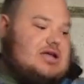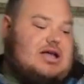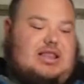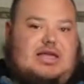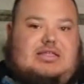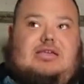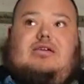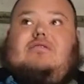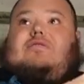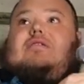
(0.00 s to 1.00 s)
I like to
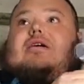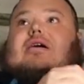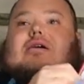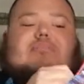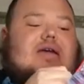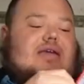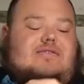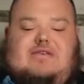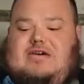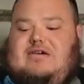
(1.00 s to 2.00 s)
use a
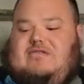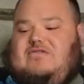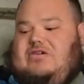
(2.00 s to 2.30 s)
base of